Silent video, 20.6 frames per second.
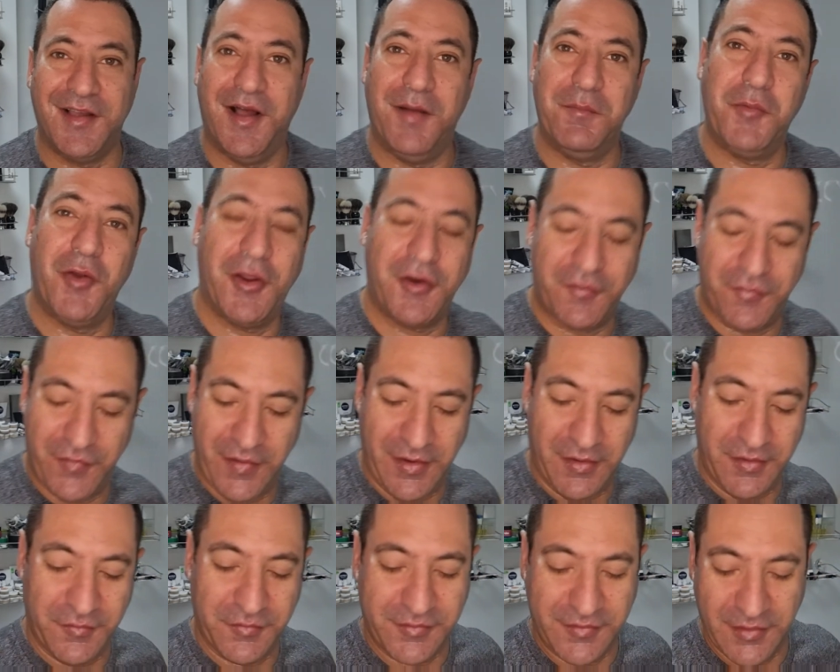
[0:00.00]
I'm not a
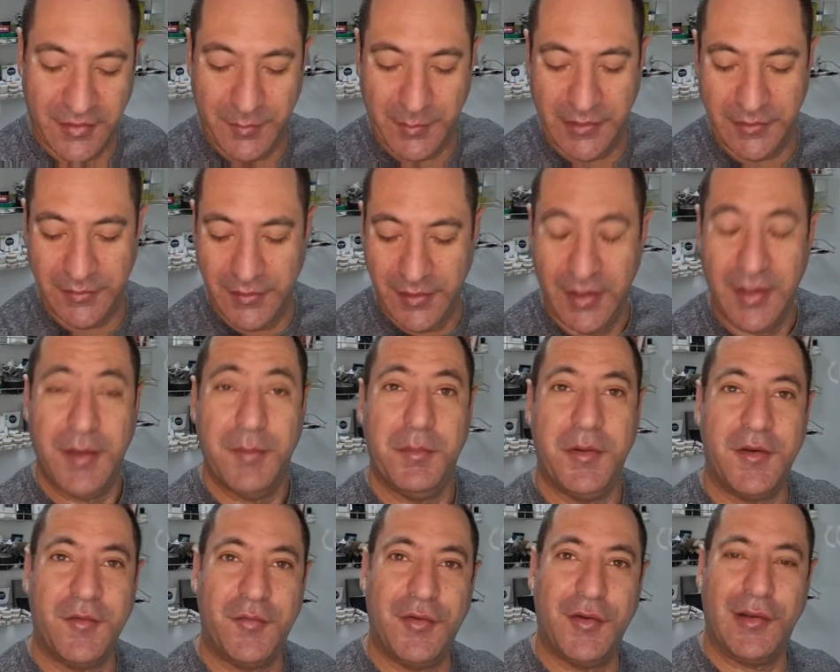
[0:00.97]
fan of cinnamon,
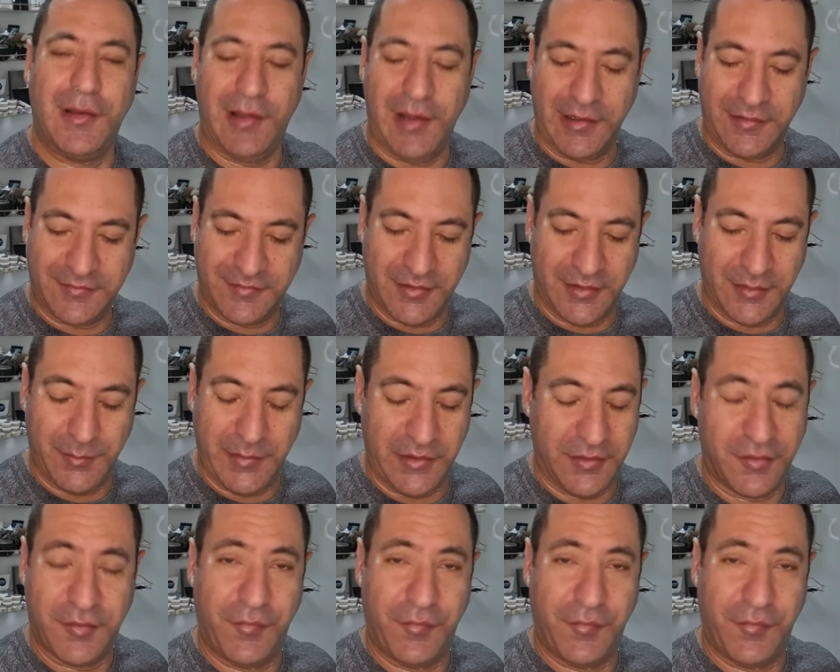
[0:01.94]
but if you like cinnamon, it's